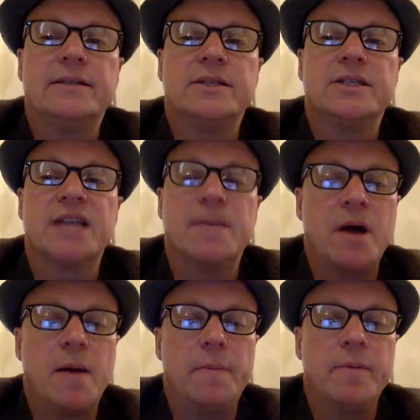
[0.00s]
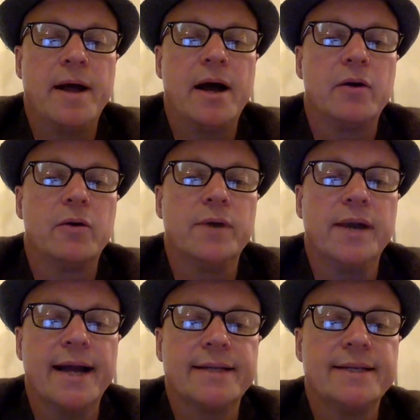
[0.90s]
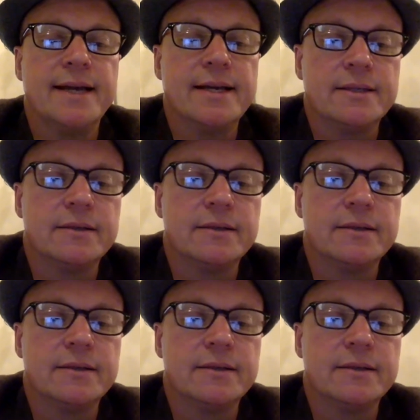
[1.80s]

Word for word: to sum up about Riak TS?